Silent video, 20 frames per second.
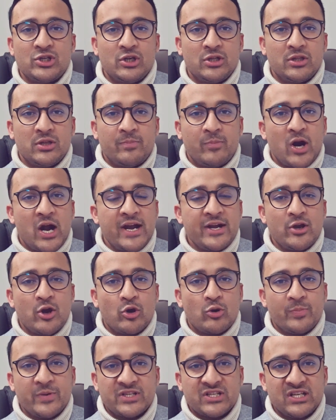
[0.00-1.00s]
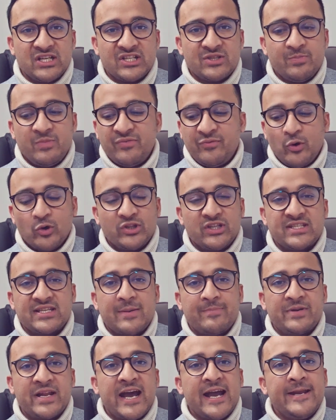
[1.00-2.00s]
on the priority occupation list before this
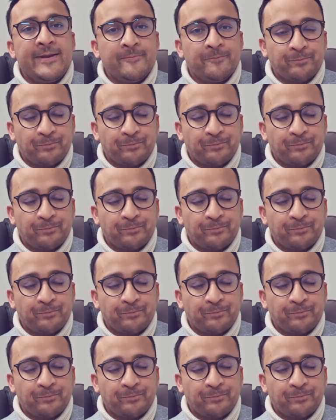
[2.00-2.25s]
update,